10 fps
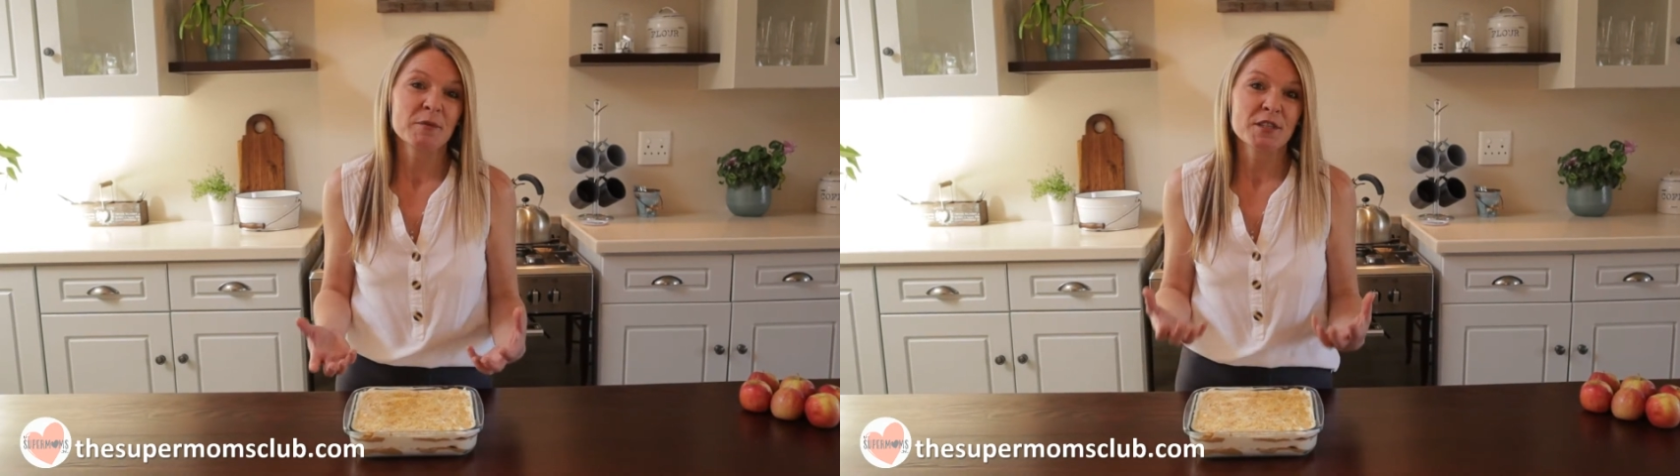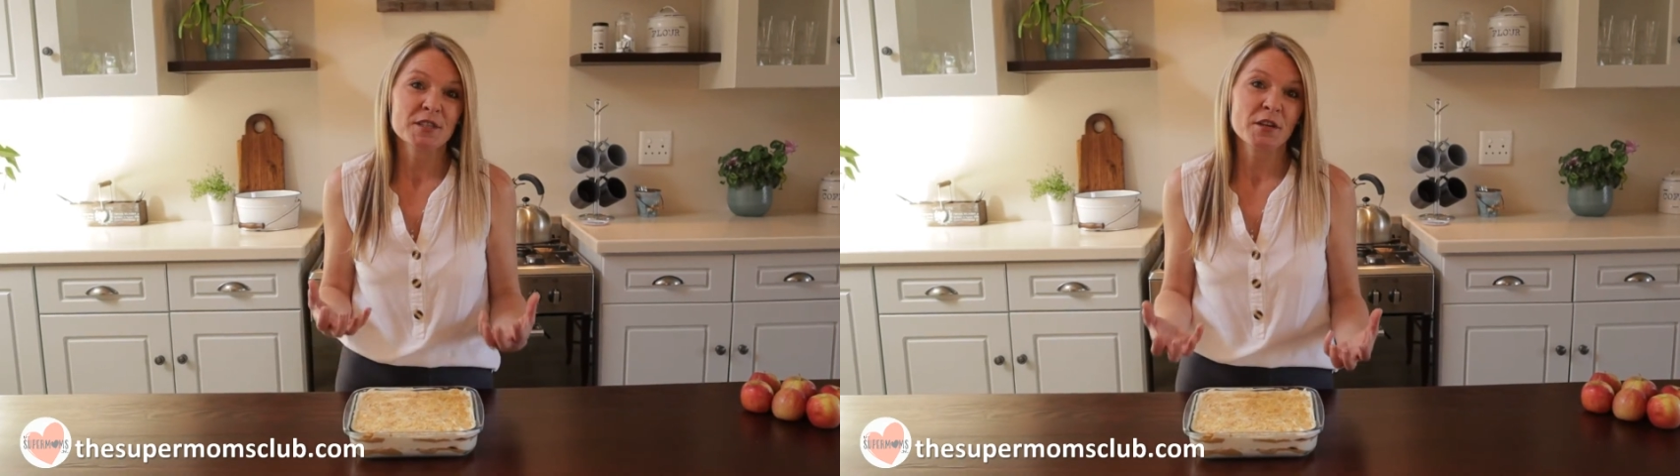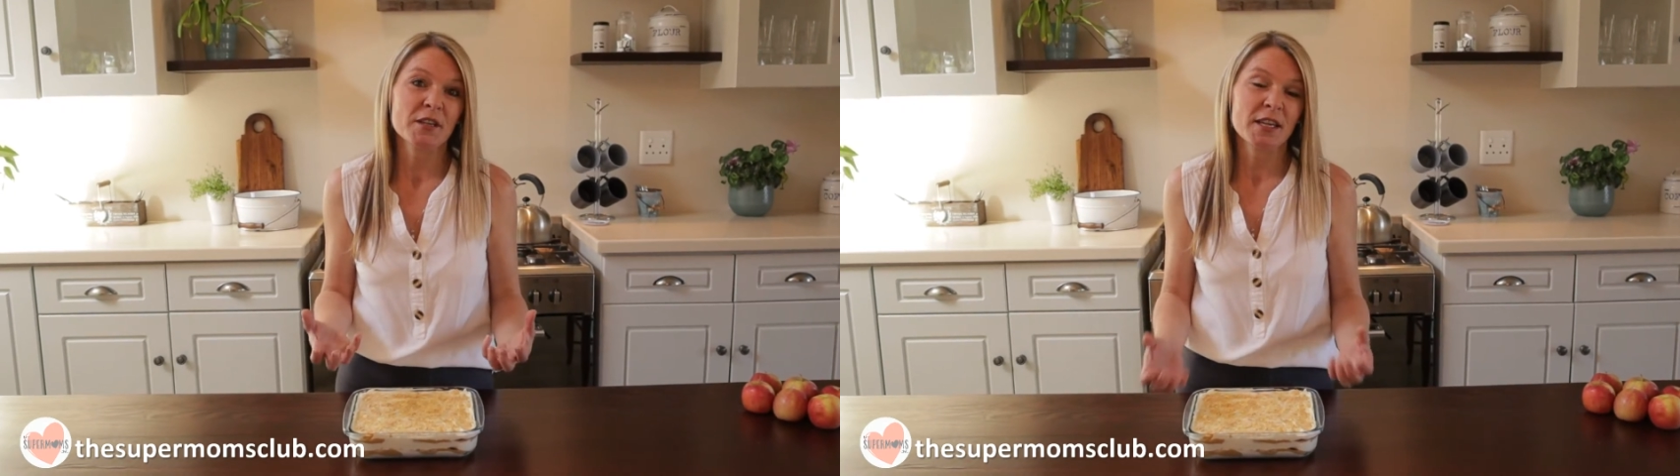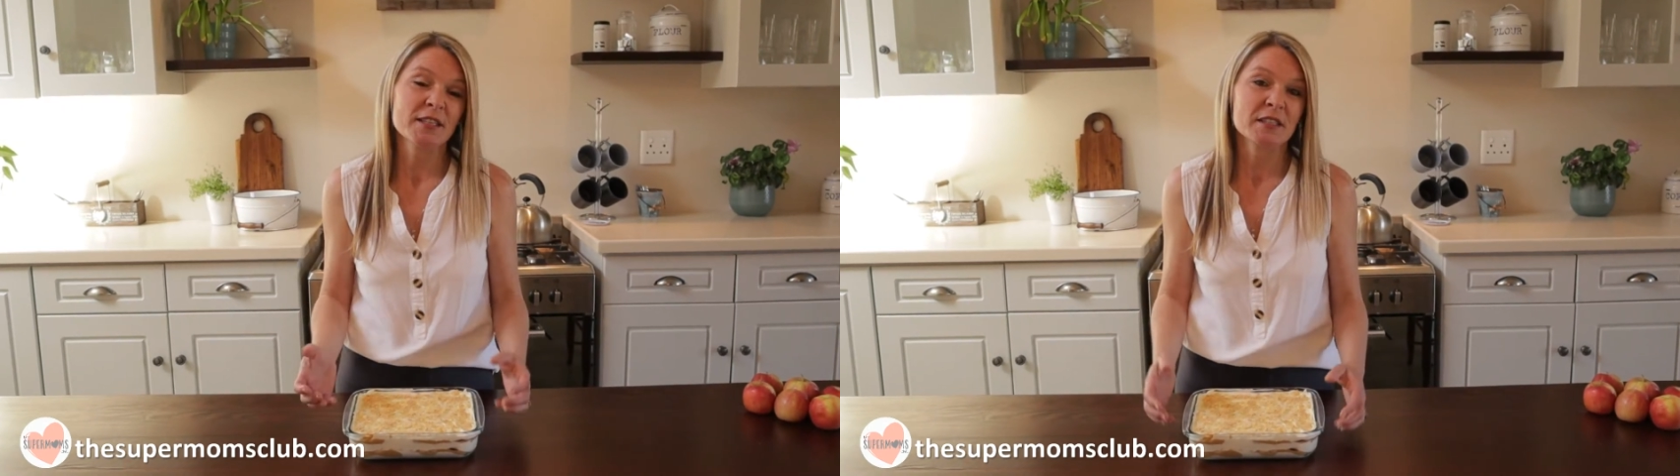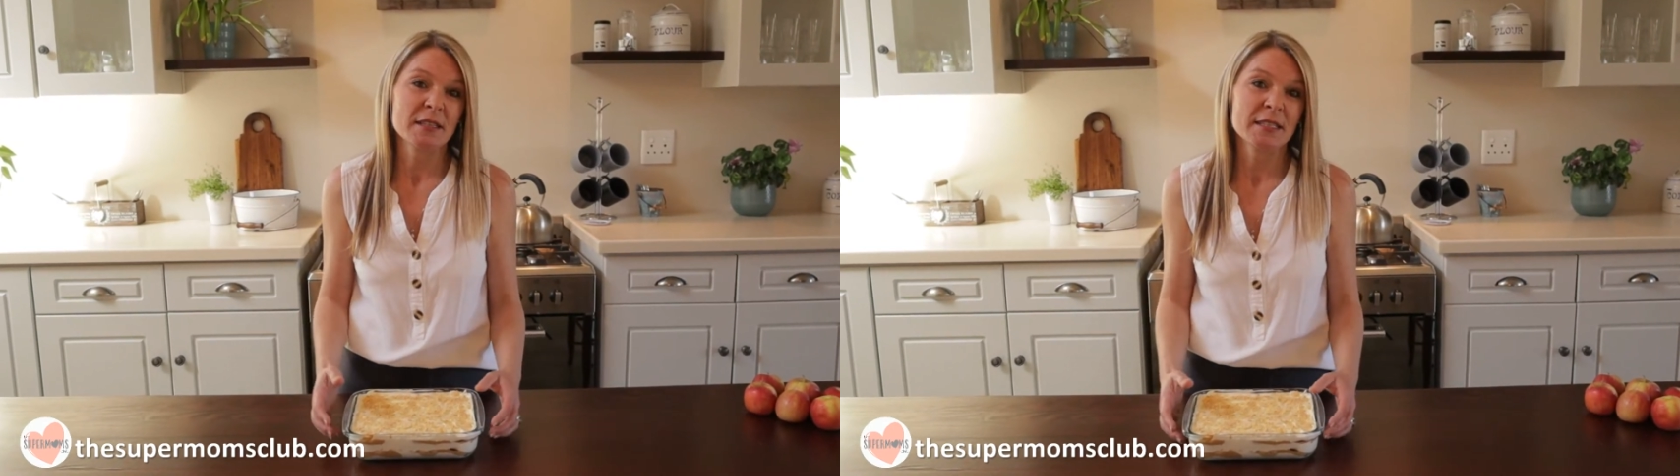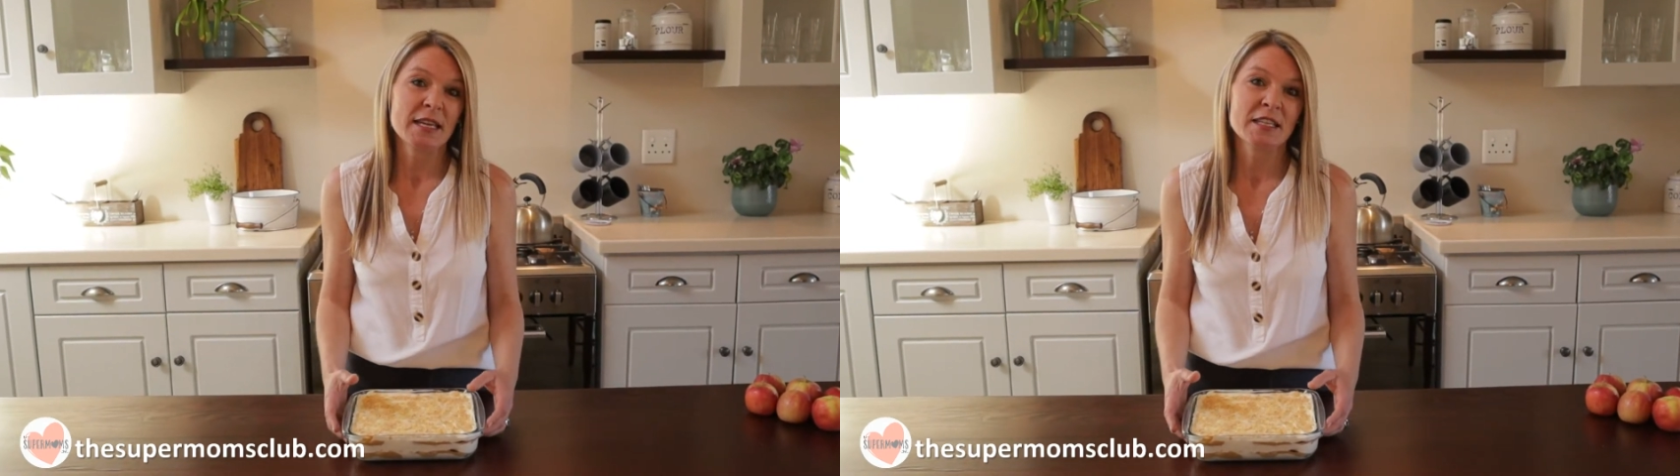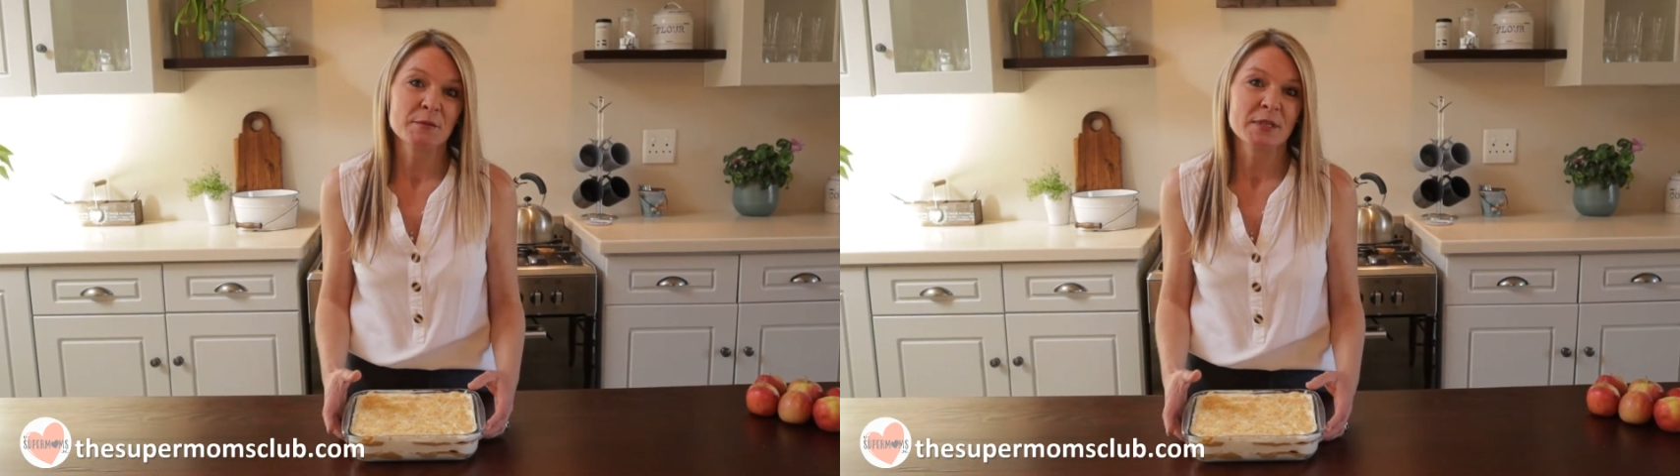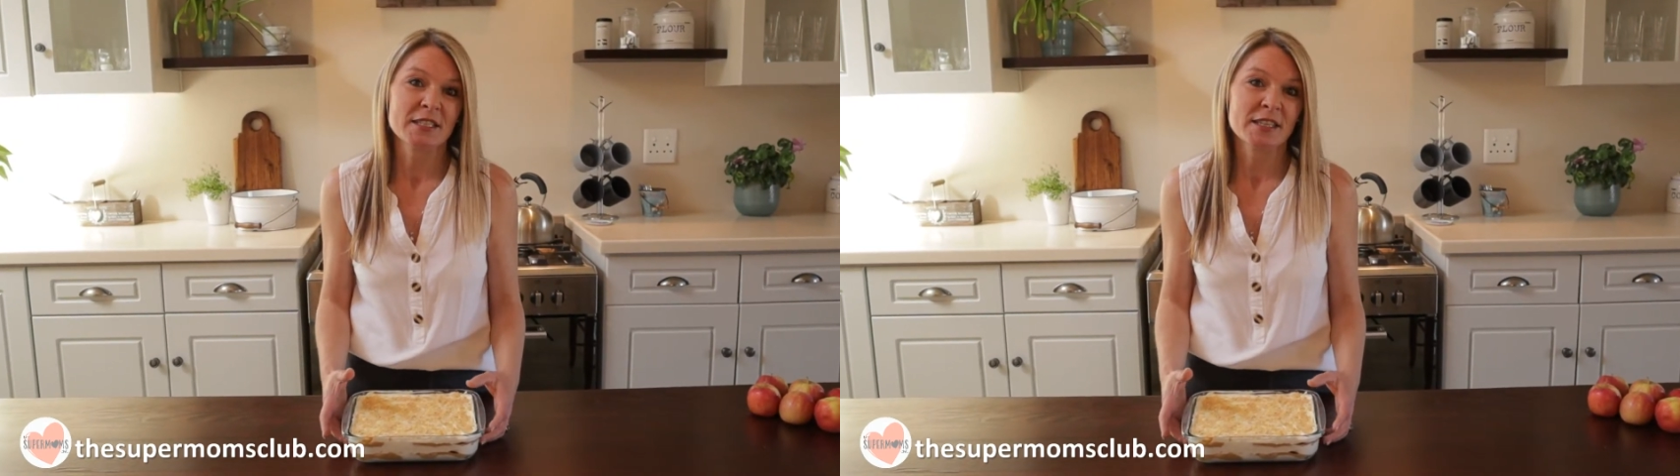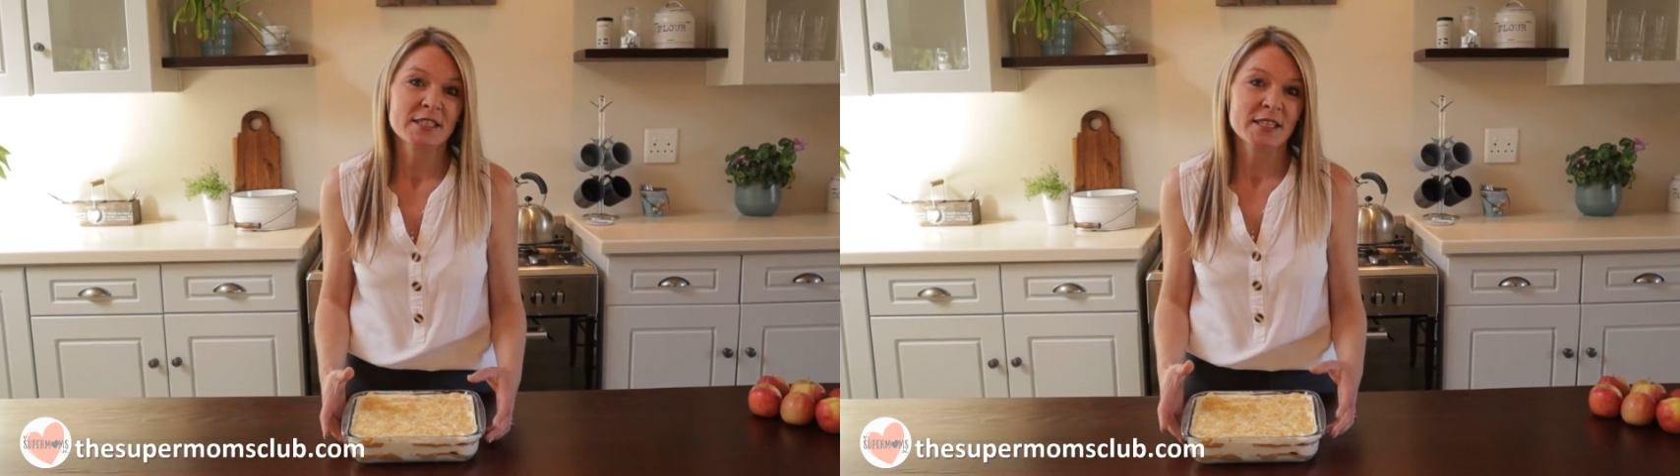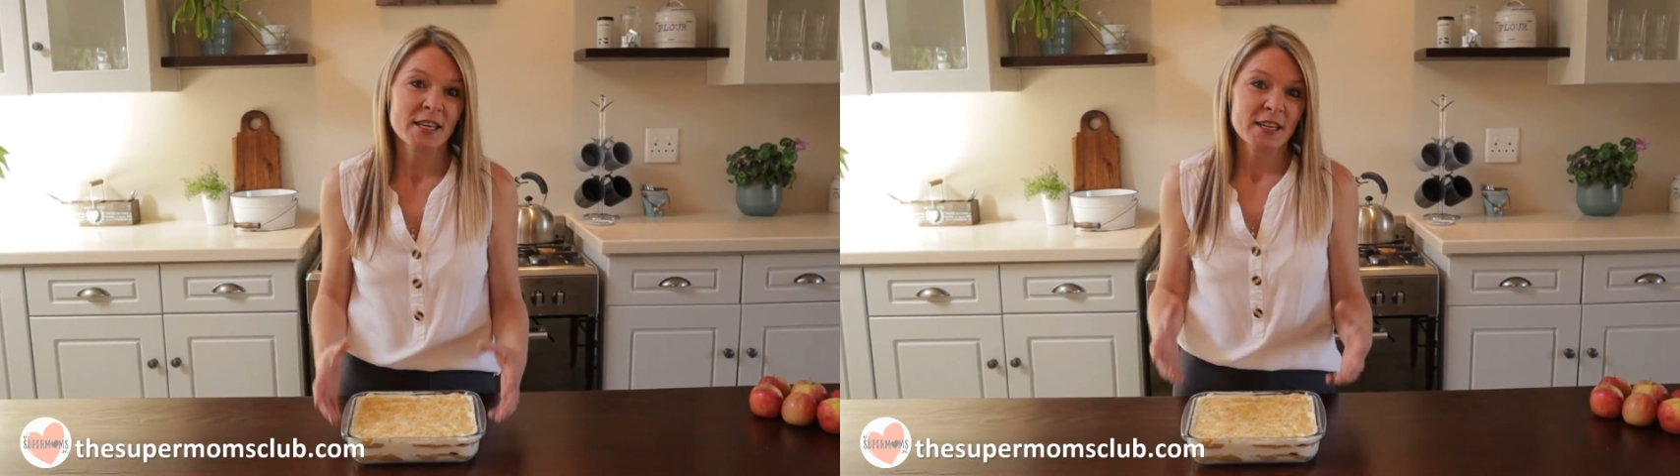to soak into the tennis biscuits,